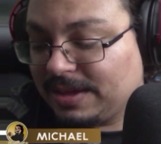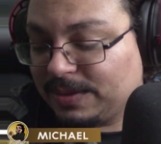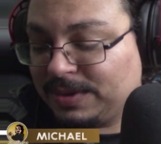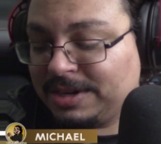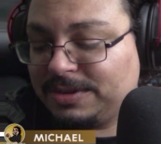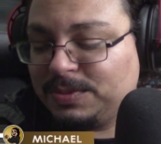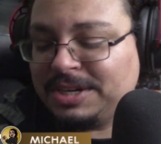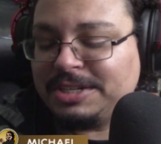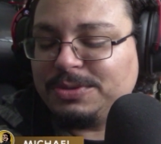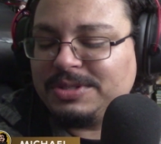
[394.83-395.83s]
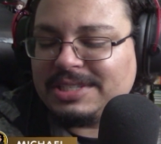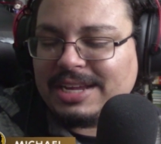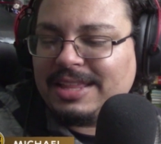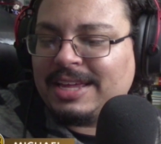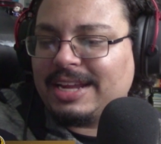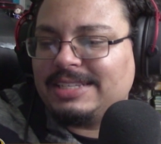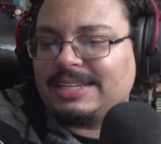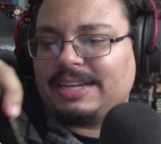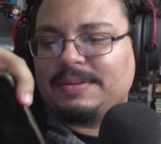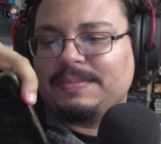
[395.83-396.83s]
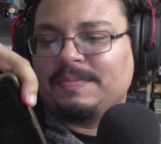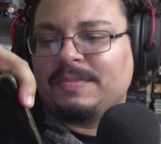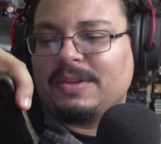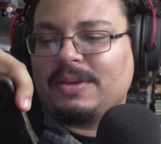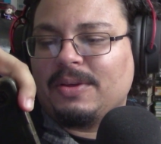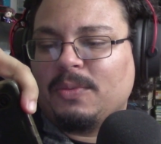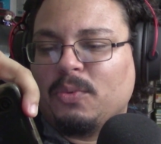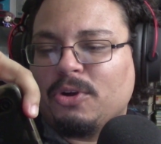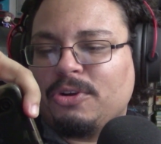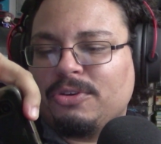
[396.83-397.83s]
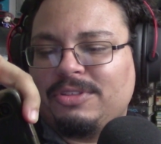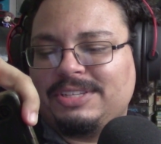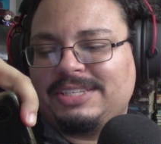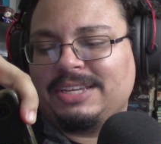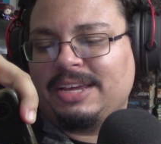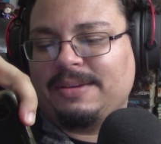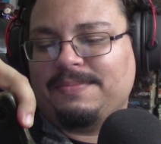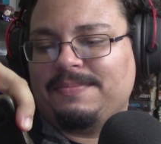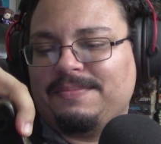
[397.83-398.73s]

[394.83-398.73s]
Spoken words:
web. What did you say that I said? Worker the same.